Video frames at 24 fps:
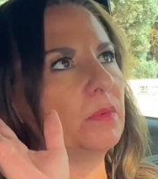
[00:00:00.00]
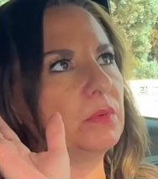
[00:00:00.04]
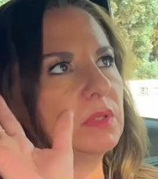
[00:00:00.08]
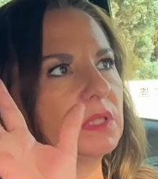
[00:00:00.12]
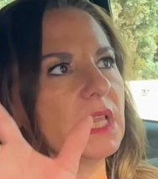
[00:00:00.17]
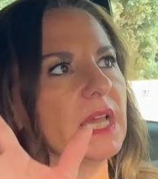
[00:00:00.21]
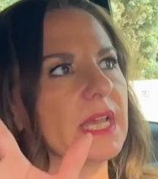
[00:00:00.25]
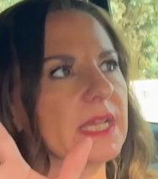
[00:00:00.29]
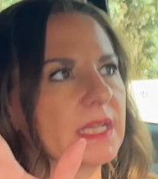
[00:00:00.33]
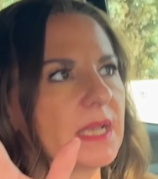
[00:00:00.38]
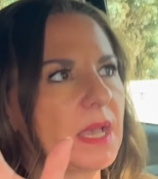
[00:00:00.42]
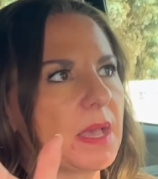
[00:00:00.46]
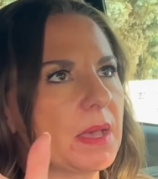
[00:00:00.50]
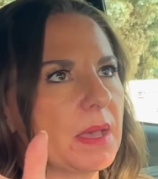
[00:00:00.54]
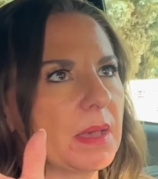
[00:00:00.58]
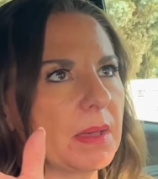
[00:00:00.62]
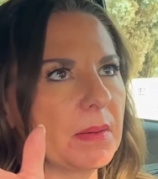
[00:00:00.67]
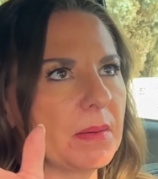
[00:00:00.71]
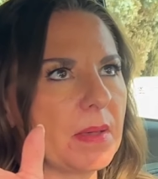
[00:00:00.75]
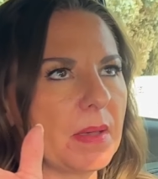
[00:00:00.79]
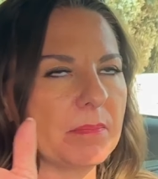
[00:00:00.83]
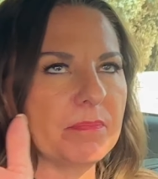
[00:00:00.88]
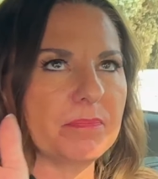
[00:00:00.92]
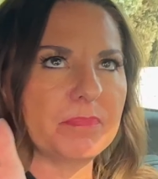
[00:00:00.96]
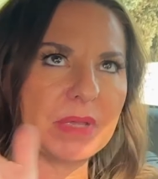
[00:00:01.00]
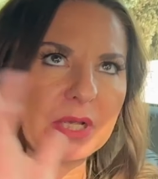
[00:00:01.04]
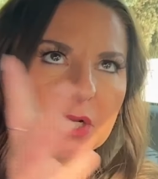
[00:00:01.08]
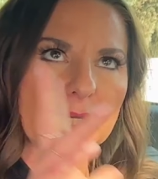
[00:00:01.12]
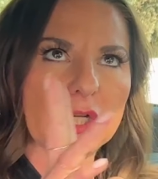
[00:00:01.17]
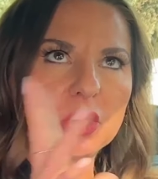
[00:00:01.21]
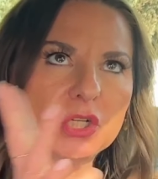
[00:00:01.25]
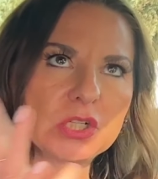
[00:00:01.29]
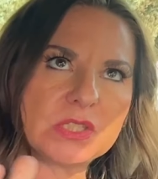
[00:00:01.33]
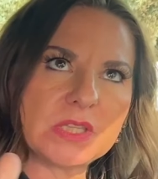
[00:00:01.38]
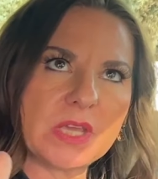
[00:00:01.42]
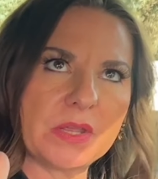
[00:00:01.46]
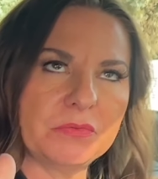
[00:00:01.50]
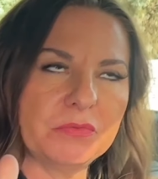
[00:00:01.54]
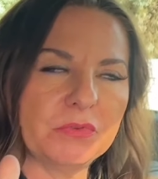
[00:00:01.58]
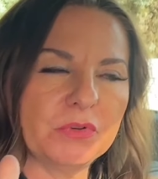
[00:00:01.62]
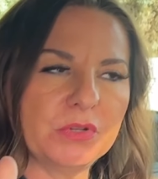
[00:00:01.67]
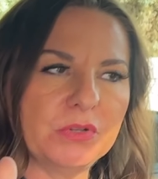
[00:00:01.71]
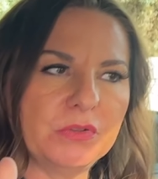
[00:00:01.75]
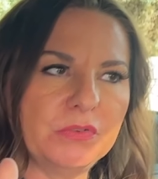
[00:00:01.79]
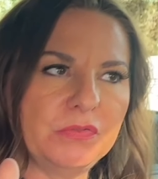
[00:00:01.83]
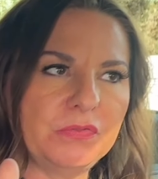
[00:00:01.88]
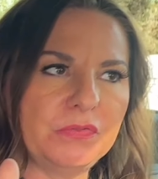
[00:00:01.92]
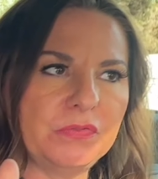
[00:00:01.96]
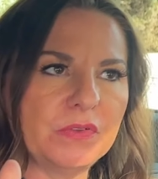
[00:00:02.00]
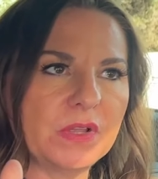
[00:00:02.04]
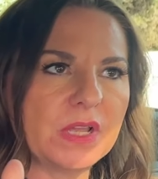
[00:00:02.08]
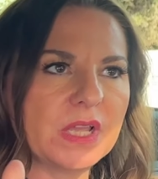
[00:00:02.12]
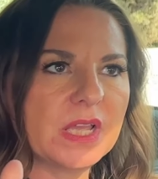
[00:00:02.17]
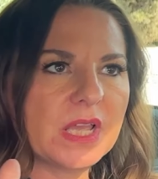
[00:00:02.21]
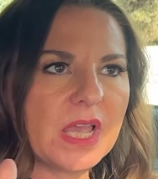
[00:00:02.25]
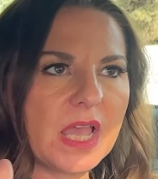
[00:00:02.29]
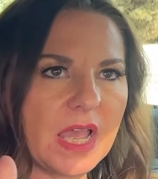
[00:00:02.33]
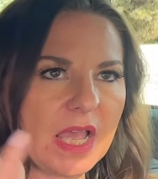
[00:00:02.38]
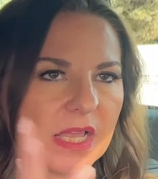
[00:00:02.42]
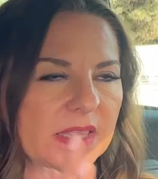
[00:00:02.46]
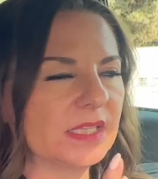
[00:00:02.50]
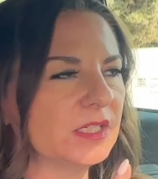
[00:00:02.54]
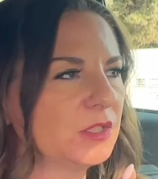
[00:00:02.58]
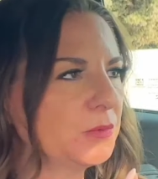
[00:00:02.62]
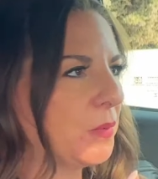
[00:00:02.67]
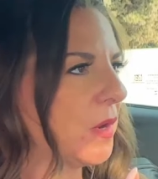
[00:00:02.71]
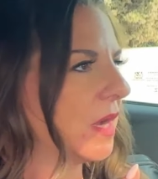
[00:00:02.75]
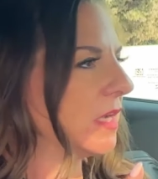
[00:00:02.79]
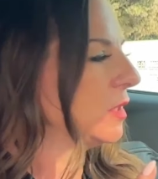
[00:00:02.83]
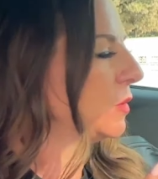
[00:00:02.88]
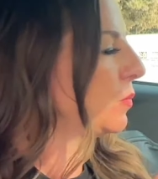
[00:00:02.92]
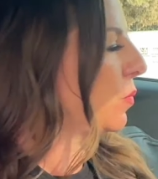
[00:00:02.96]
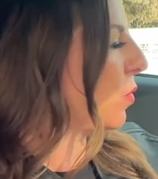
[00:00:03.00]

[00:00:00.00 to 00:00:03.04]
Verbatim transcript: would like a, a bigger sunroof at this price